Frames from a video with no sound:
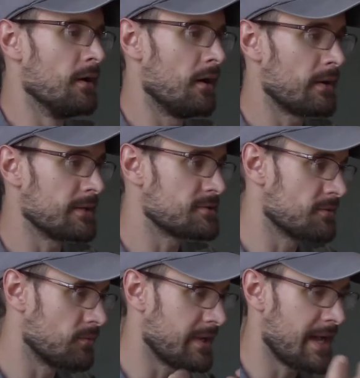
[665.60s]
Alright, so
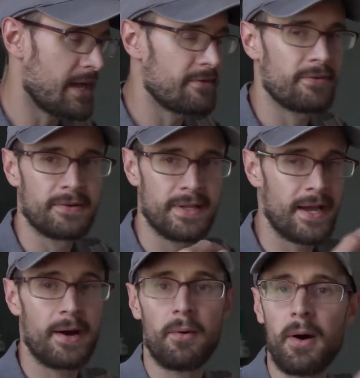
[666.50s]
we have
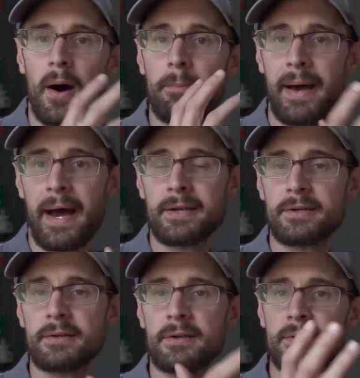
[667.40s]
now a
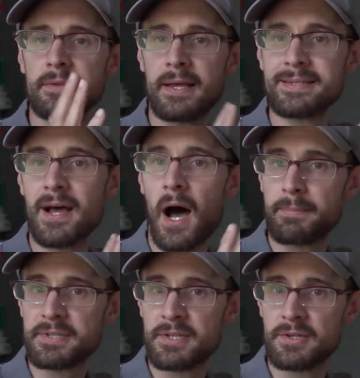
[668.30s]
pattern that is
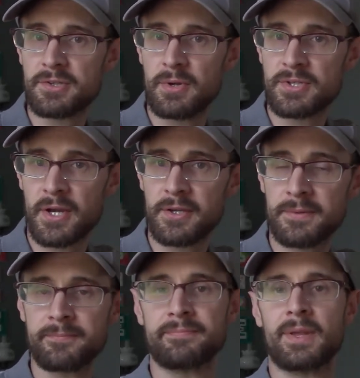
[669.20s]
opposite to each
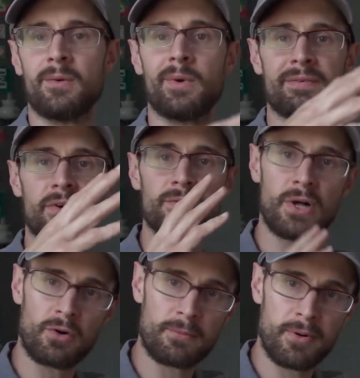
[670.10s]
other. We have a
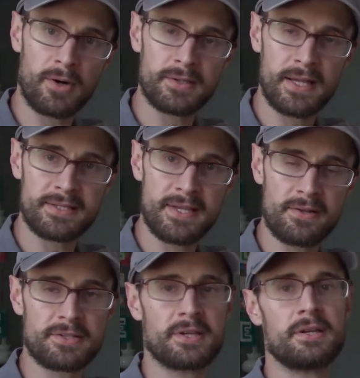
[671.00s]
lower part that
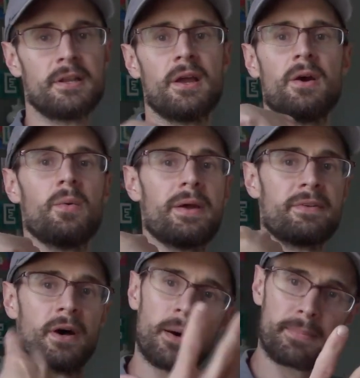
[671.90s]
sounds good. We have
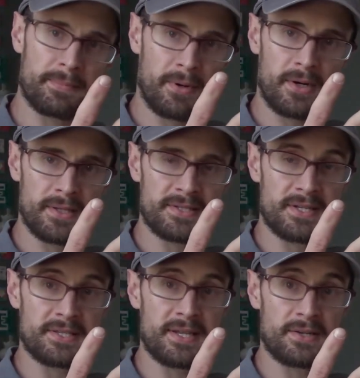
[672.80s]
an upper part that's
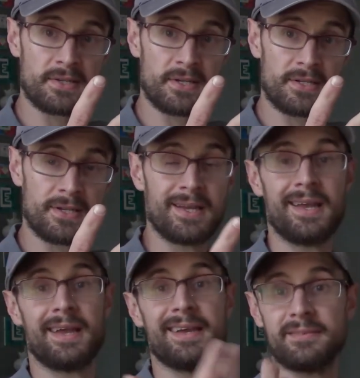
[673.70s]
going to sound good.
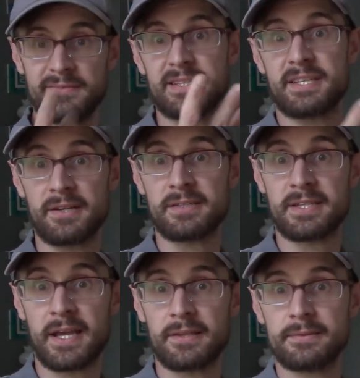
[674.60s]
Let's hear it
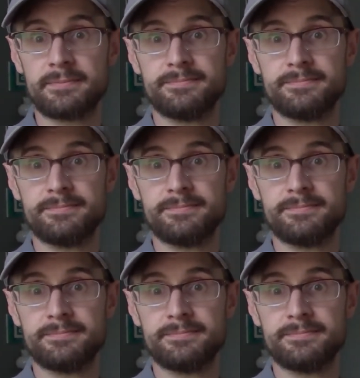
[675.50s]
together.